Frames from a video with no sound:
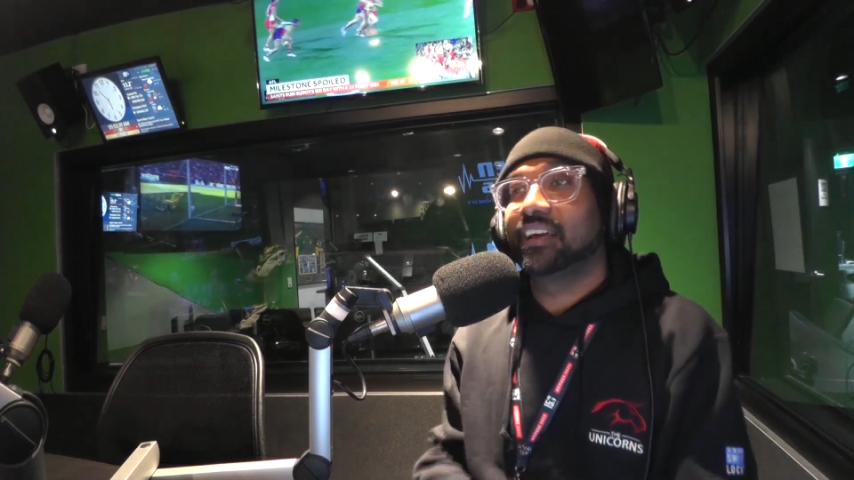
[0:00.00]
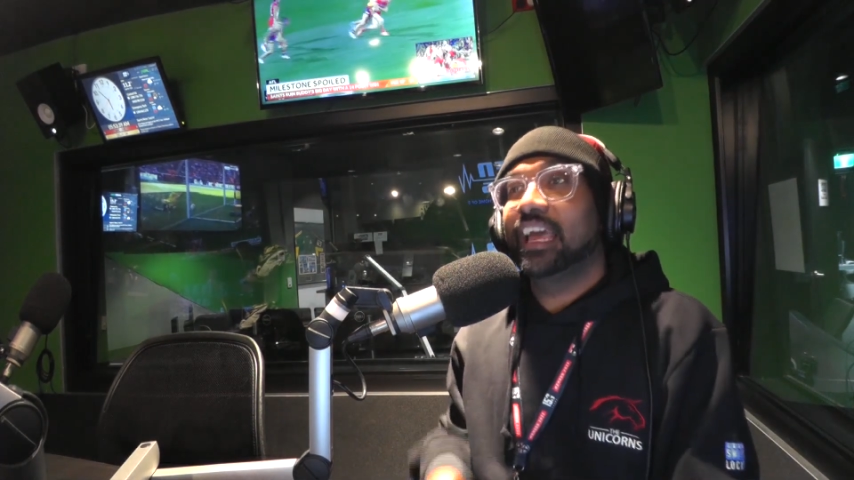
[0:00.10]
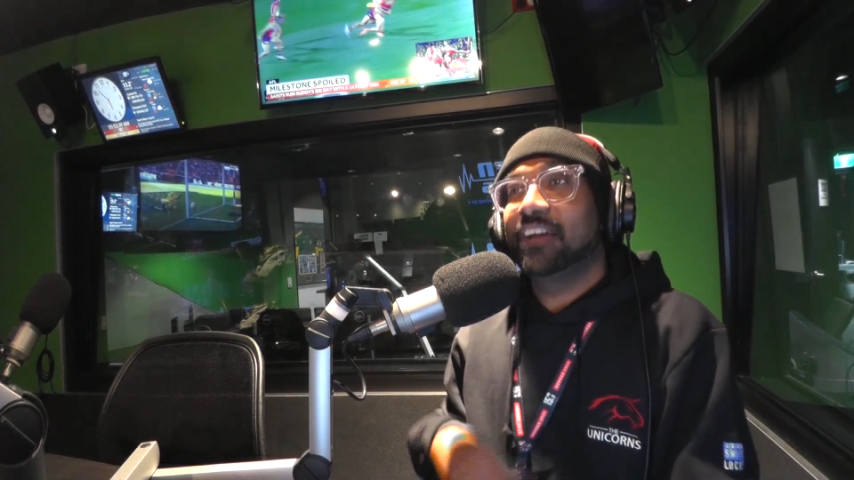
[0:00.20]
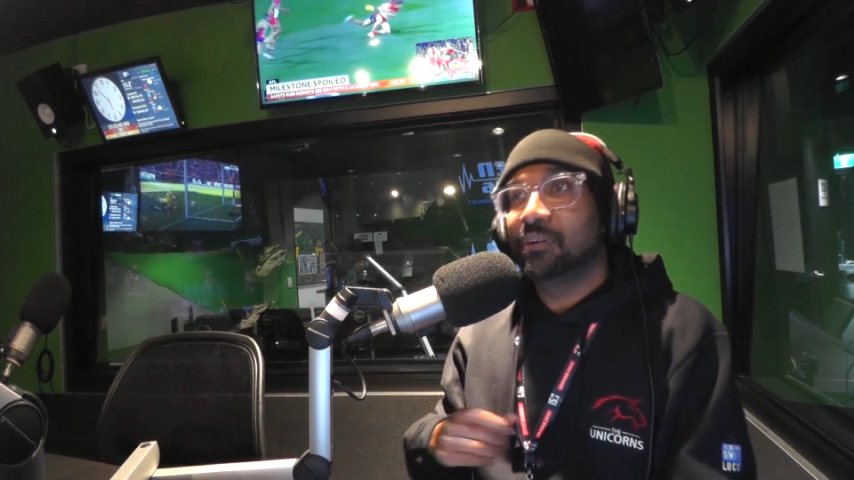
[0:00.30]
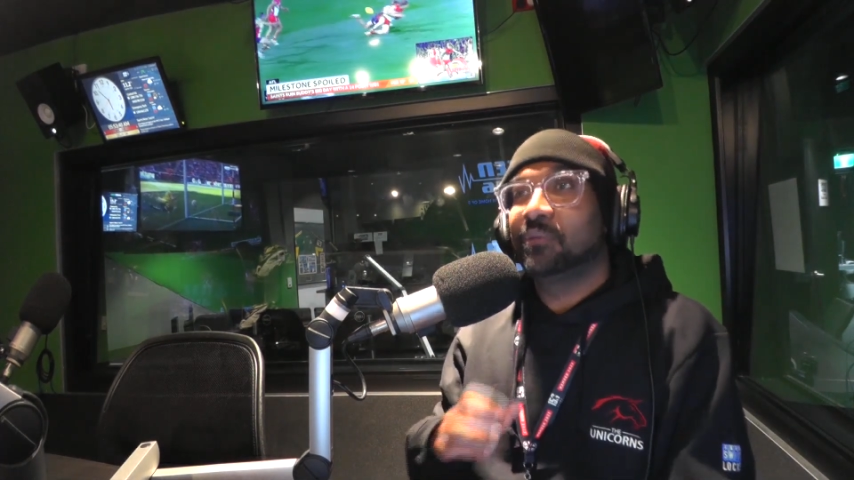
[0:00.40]

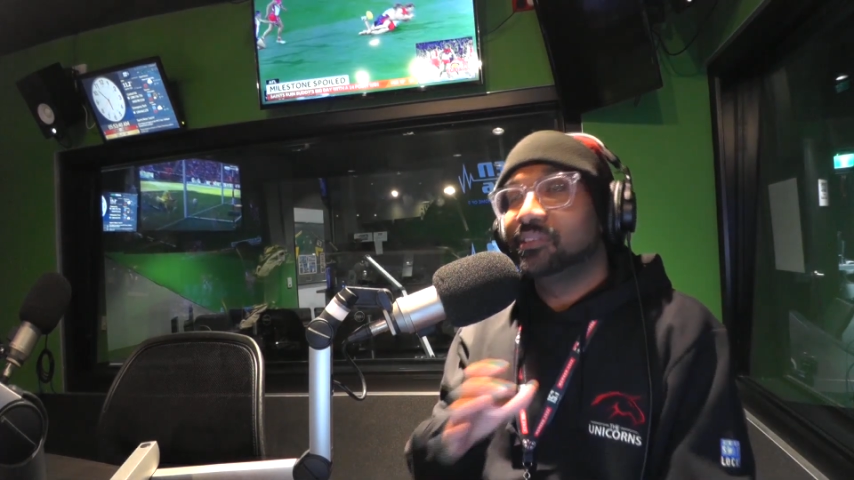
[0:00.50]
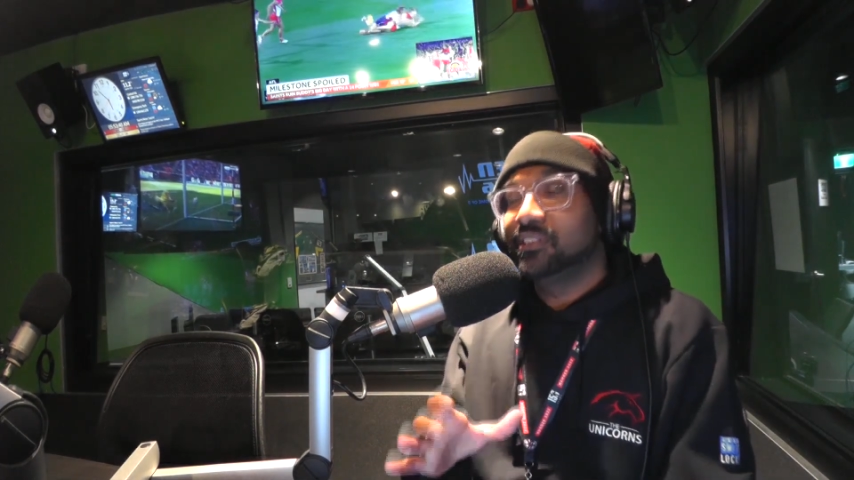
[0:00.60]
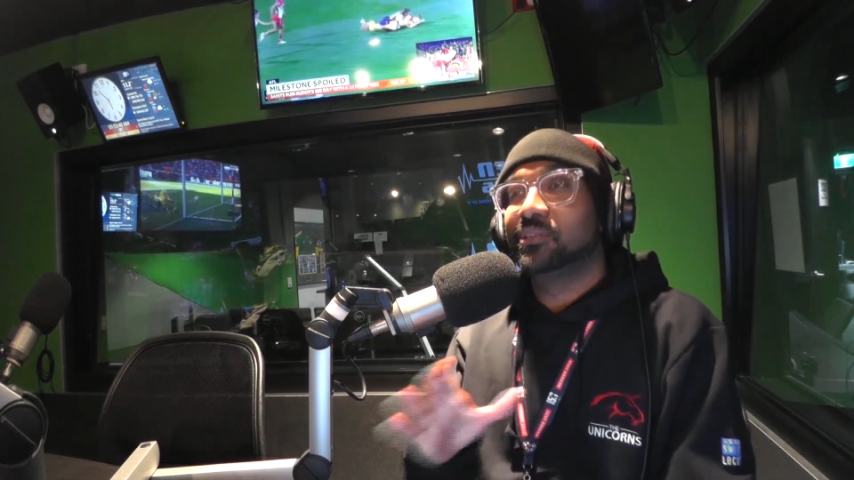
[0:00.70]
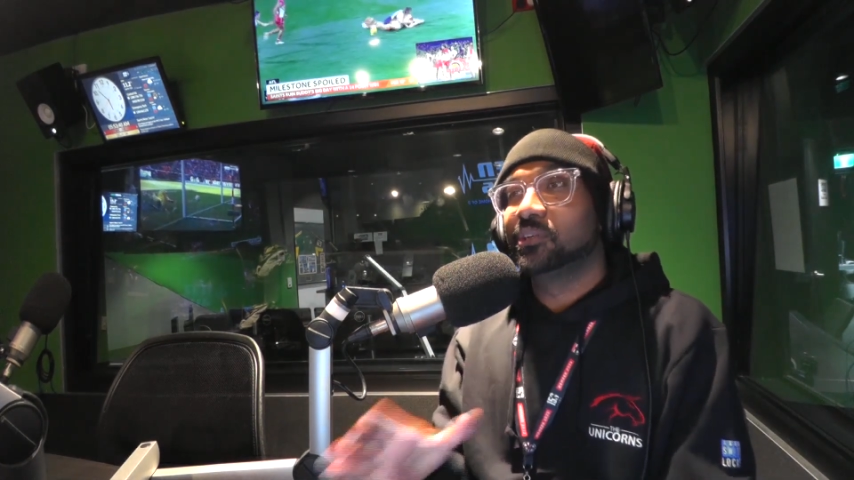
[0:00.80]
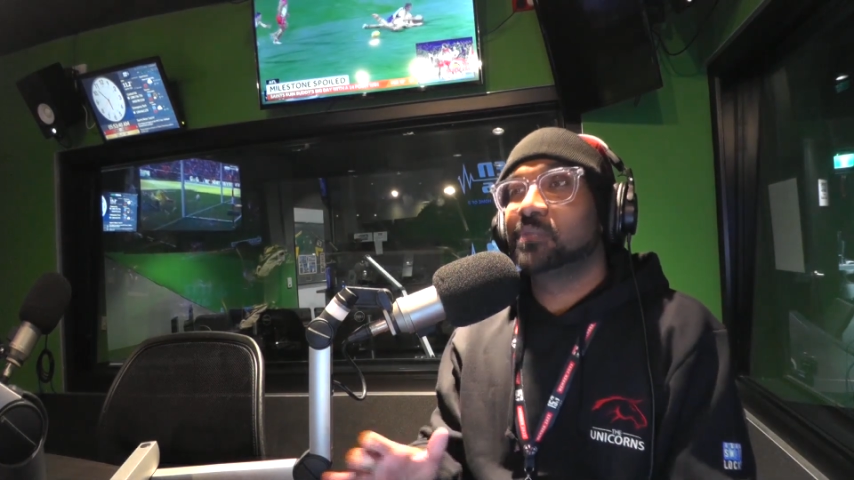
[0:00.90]
Like, everyone
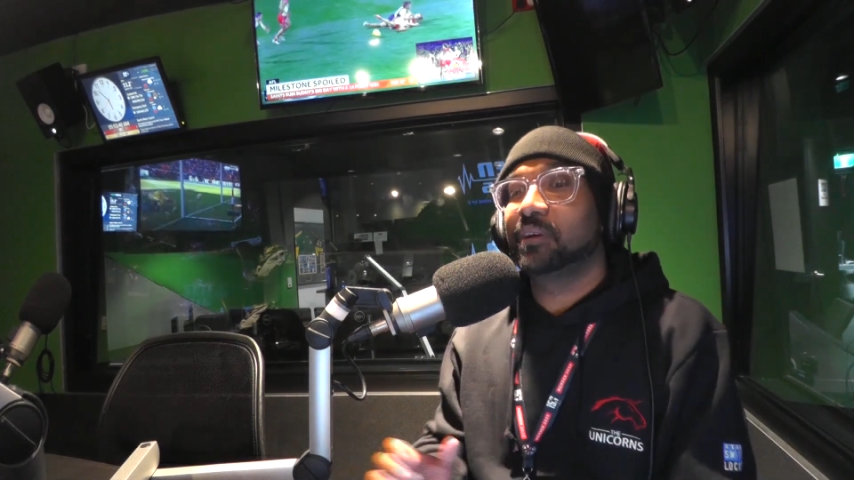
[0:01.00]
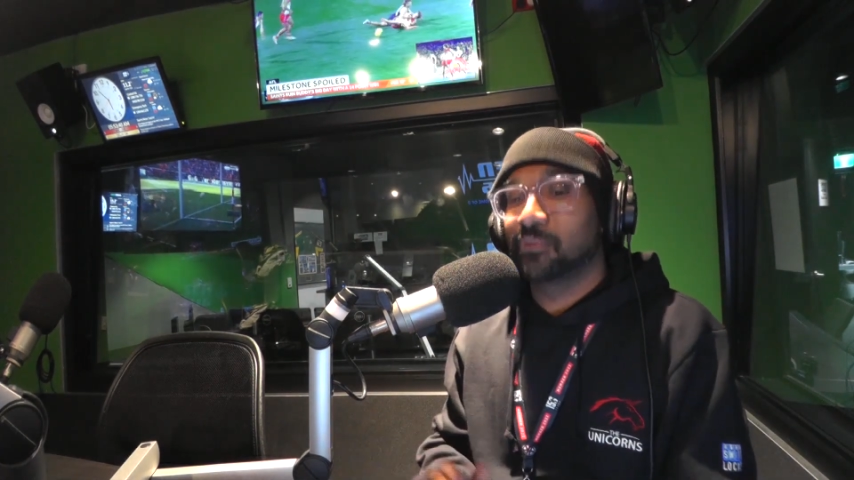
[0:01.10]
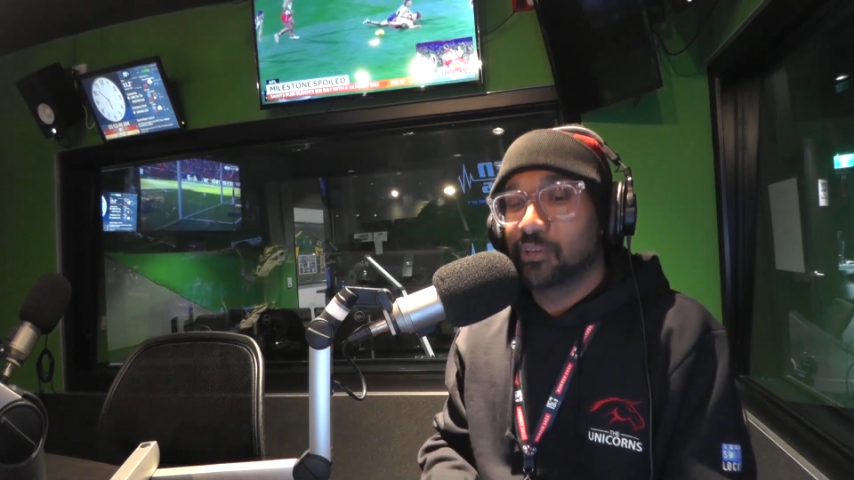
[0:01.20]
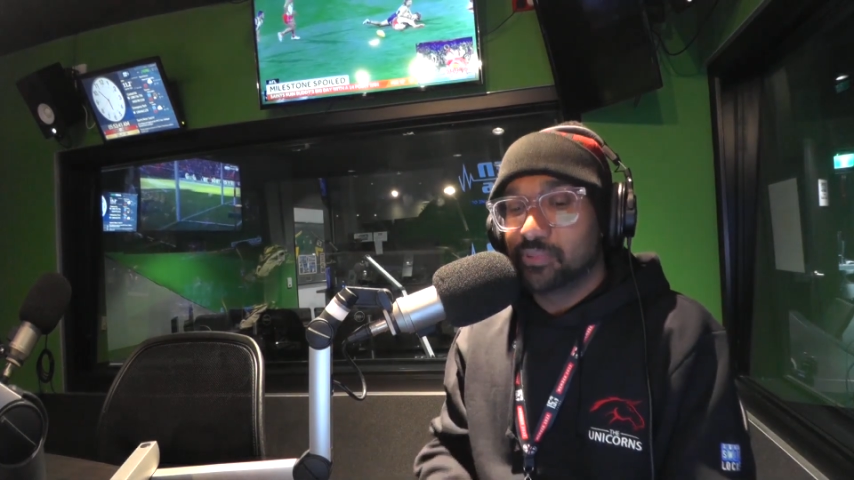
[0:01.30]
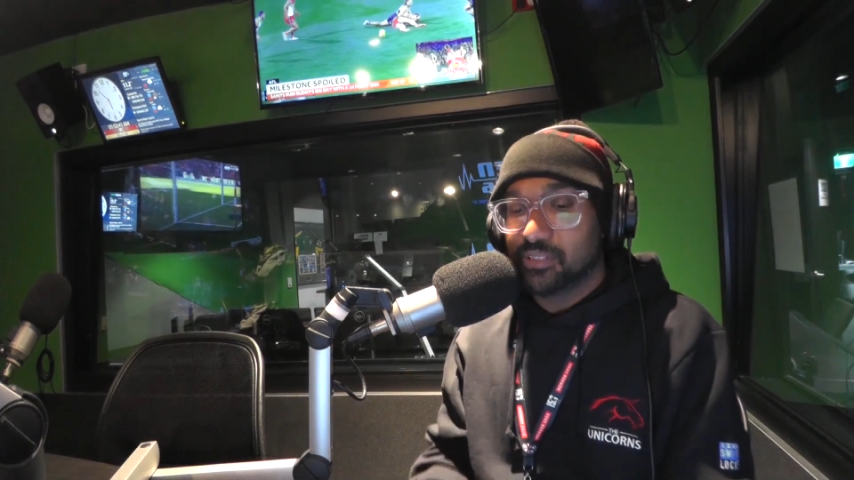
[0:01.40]
just talks
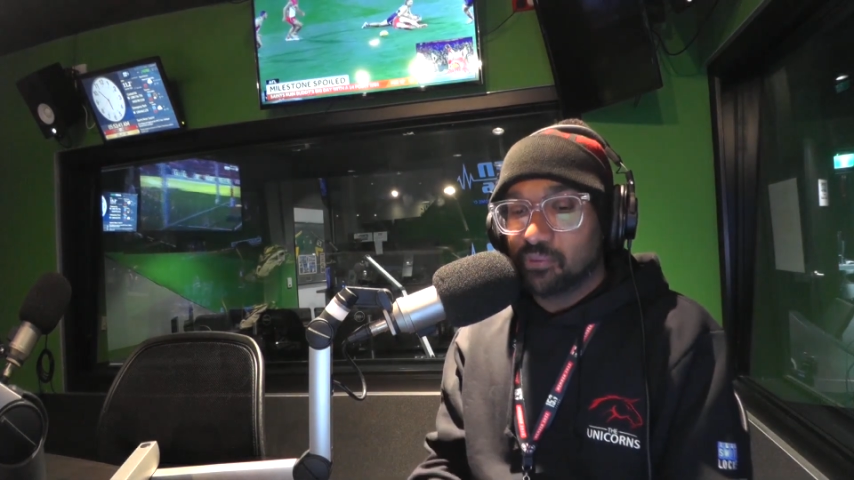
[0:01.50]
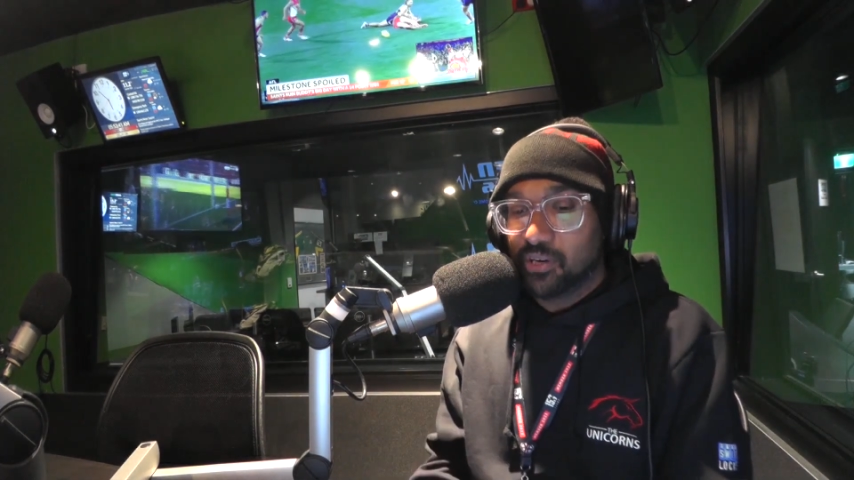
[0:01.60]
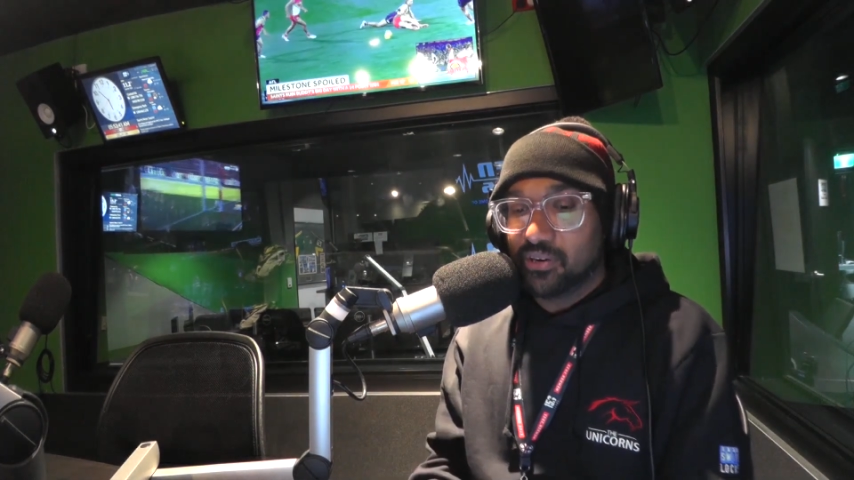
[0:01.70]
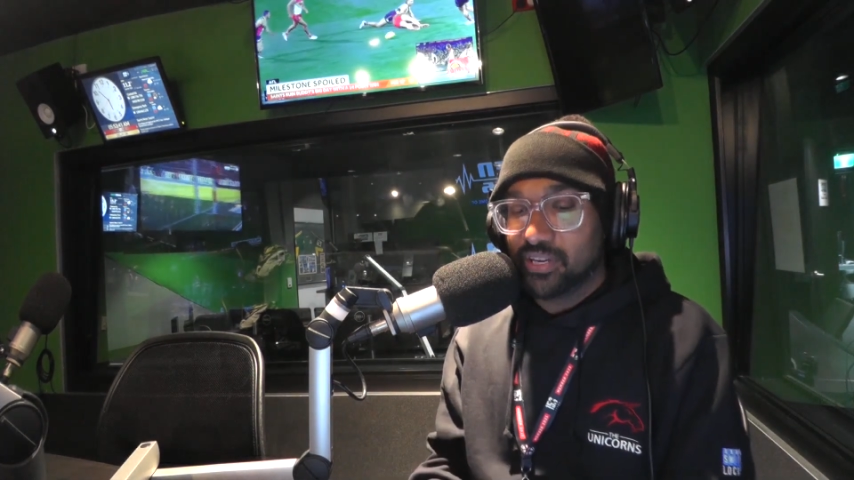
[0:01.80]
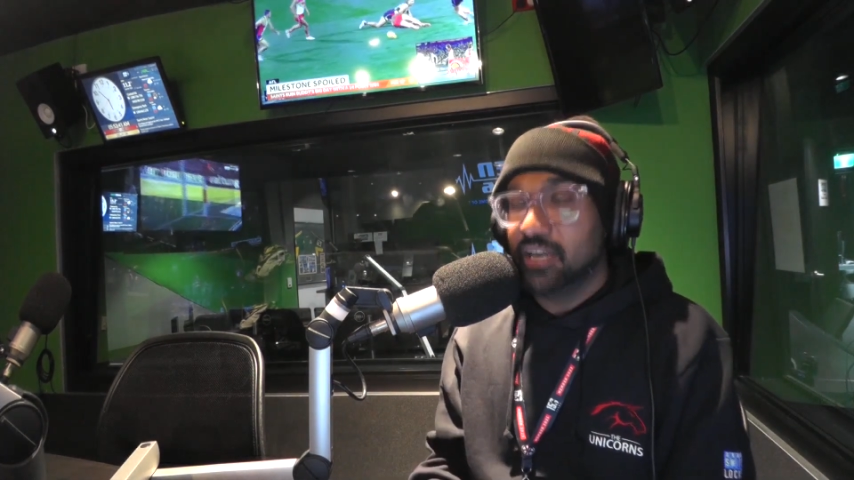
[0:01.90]
about rumors and
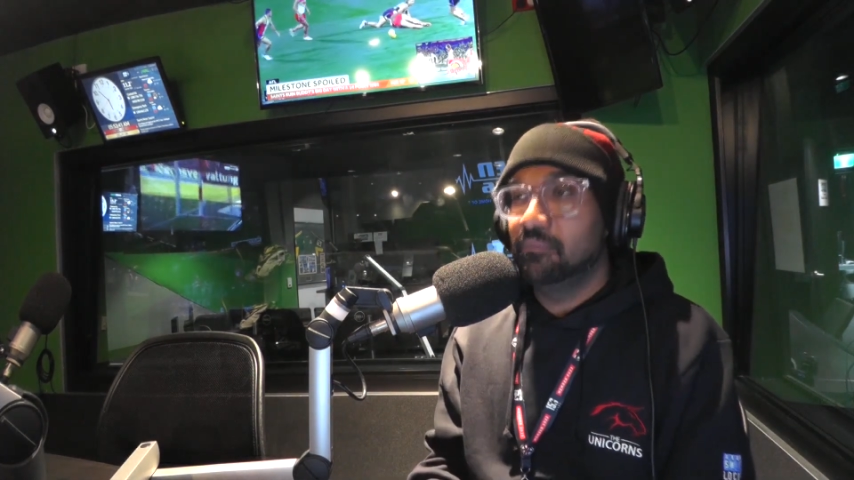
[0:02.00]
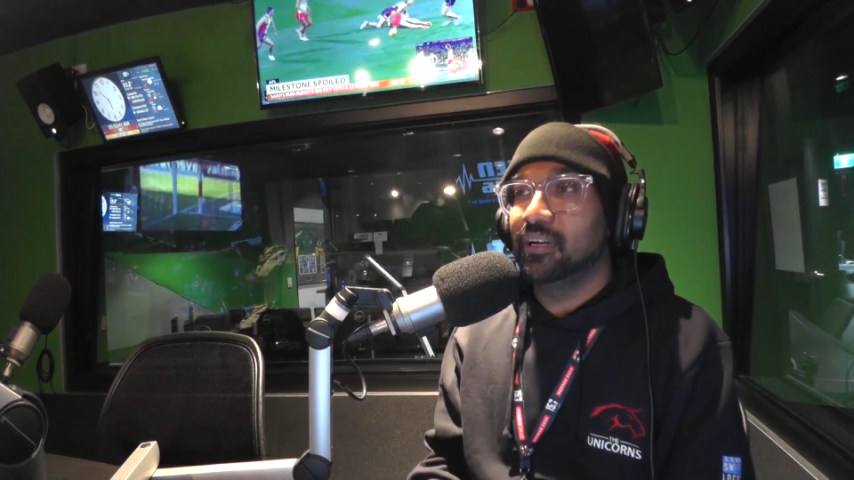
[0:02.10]
whatnot here.